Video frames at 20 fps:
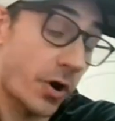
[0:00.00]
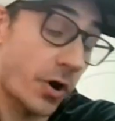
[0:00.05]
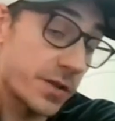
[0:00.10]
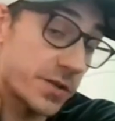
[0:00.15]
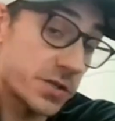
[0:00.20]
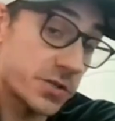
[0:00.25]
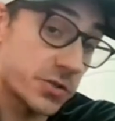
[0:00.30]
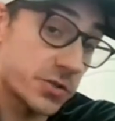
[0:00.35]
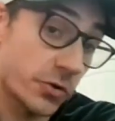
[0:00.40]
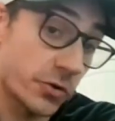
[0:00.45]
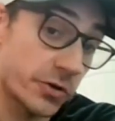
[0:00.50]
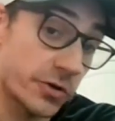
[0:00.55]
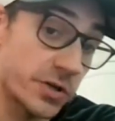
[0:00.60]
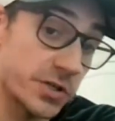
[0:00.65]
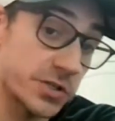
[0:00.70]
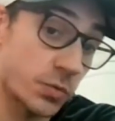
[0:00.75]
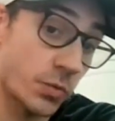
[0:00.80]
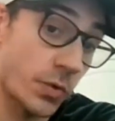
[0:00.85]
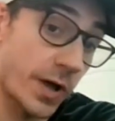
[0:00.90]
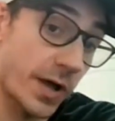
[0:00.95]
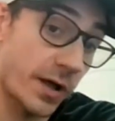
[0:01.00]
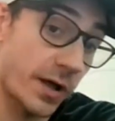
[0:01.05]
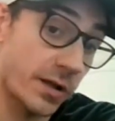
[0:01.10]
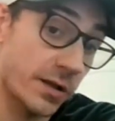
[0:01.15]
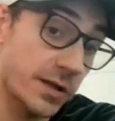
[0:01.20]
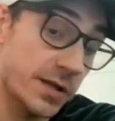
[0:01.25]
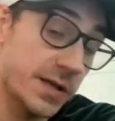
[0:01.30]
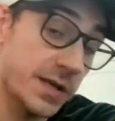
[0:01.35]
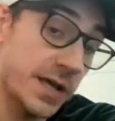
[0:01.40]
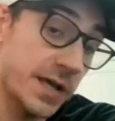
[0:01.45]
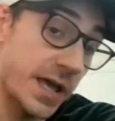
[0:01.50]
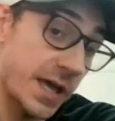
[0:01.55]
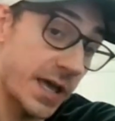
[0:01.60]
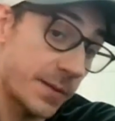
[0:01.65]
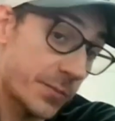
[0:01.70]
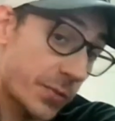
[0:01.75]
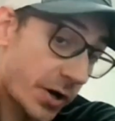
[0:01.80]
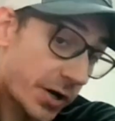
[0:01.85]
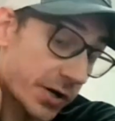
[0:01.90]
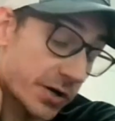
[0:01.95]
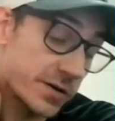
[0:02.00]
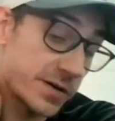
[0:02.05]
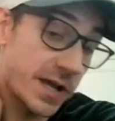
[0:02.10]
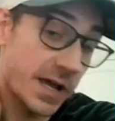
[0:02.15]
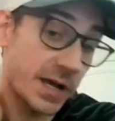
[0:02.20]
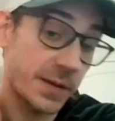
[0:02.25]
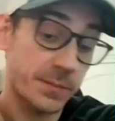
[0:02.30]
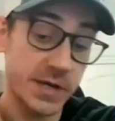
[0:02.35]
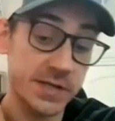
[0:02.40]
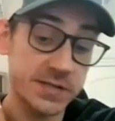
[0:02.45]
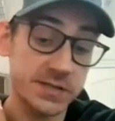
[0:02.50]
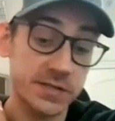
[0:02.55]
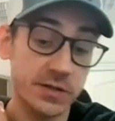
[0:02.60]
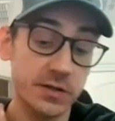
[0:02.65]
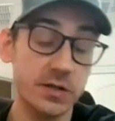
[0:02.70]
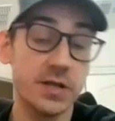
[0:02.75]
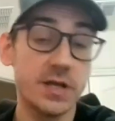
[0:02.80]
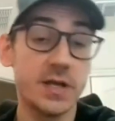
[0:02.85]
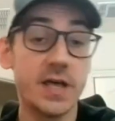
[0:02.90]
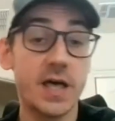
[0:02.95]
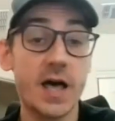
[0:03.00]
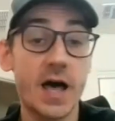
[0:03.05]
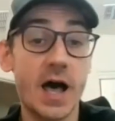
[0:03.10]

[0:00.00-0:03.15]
part of the shoulder as well, and part of your neck muscle.